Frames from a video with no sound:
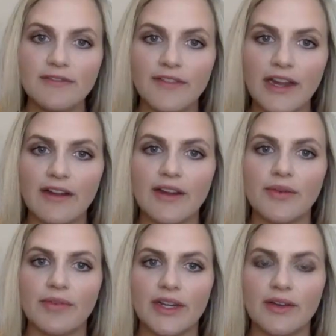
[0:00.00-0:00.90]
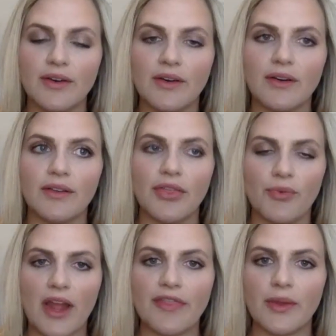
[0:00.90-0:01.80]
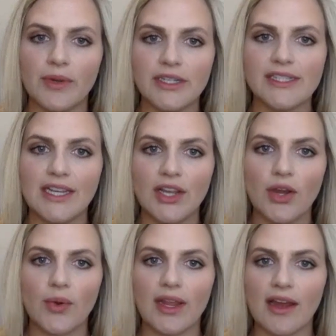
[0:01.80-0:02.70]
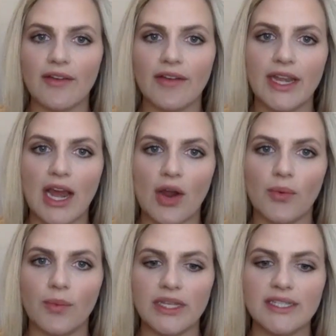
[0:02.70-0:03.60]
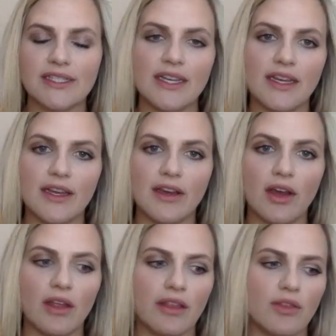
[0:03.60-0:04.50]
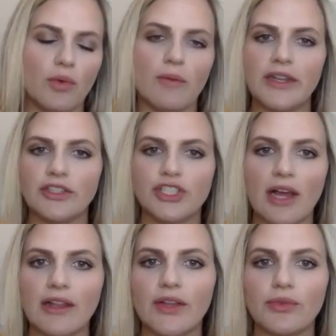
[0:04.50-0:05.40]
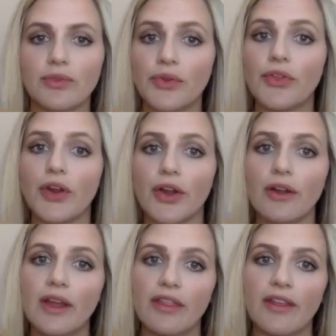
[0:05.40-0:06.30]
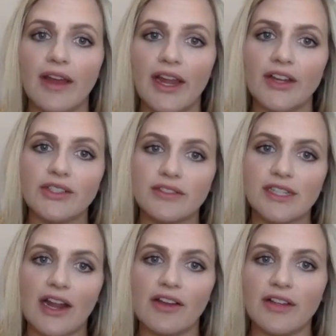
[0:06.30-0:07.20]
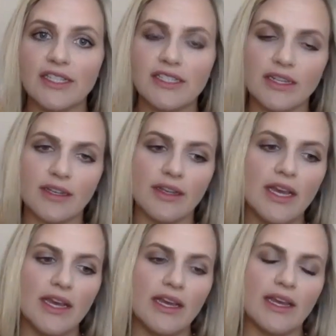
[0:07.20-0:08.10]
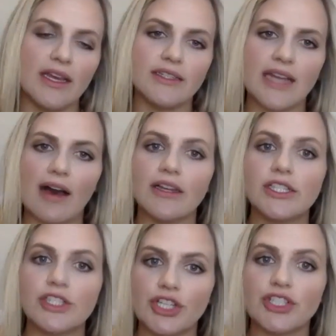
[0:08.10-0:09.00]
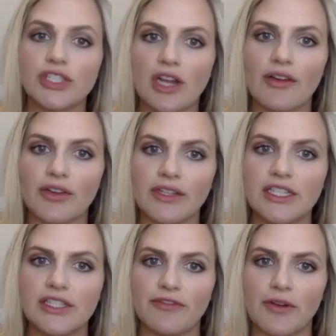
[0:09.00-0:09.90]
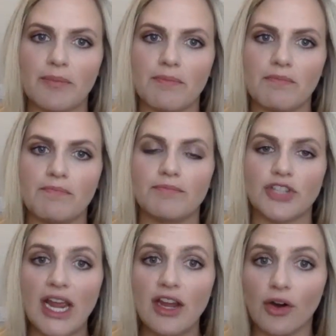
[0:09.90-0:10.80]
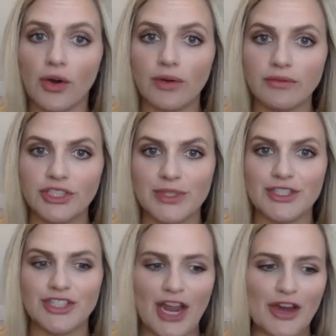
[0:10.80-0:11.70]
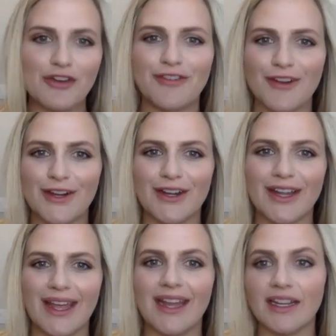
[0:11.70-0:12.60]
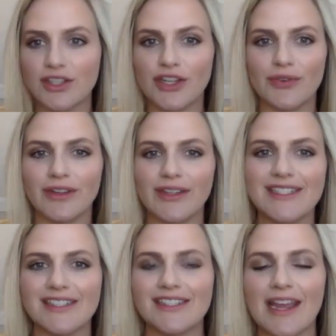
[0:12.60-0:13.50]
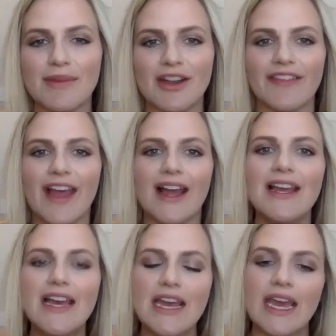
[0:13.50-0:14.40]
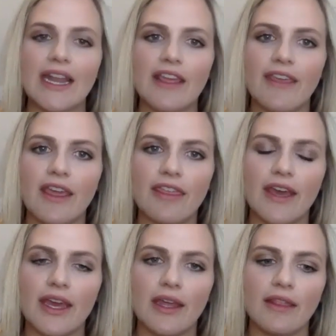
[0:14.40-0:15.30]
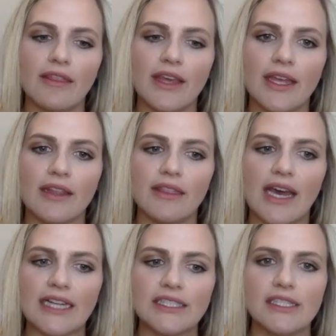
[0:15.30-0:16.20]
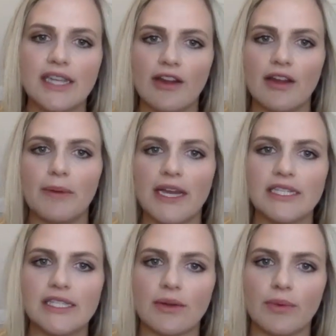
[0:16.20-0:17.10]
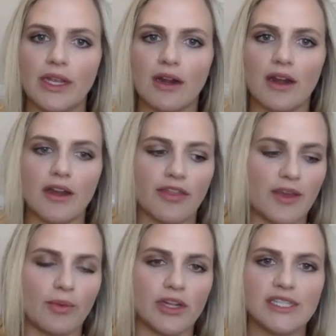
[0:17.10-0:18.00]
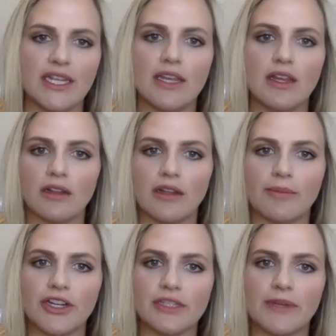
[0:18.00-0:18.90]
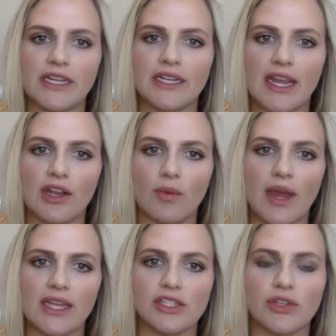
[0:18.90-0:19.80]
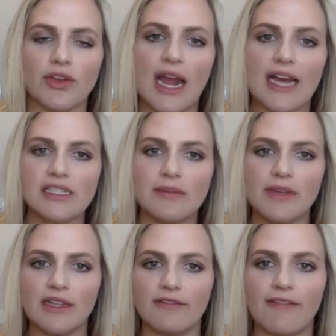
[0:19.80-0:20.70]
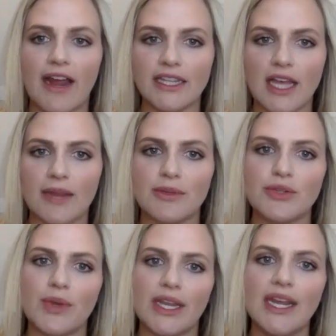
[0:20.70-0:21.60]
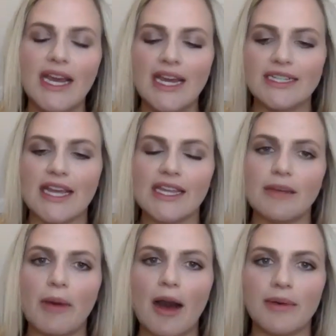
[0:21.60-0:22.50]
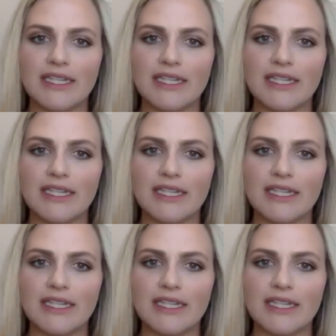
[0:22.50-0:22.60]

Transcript: a very real threat that we're seeing going on right now. We see the woman Shelley Luther, the hairstylist in Dallas. She just got released from jail. She was in jail for, and I saw you released a statement on that. And I think that's a scary place that we are, that we're seeing our liberties being taken away. And so there has to be a fine line between taking the public